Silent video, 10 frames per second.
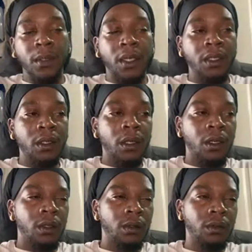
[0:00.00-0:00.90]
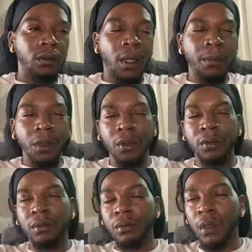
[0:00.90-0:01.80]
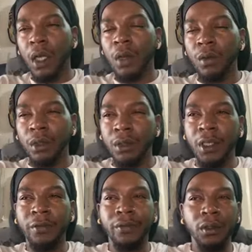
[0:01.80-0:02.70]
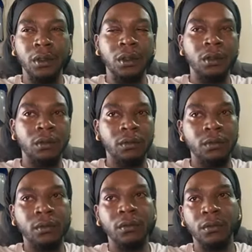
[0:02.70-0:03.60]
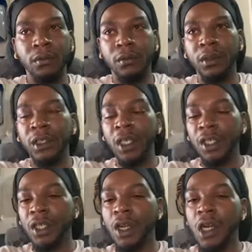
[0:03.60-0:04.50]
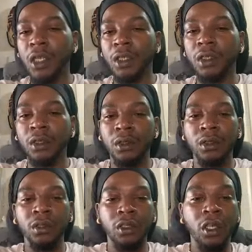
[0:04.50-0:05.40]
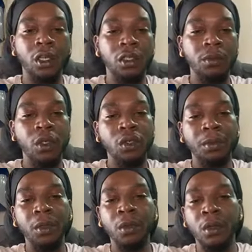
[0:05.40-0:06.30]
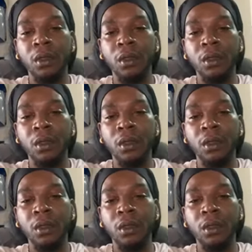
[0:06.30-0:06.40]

And uh, I mean, I would definitely say it's hard to talk to most people.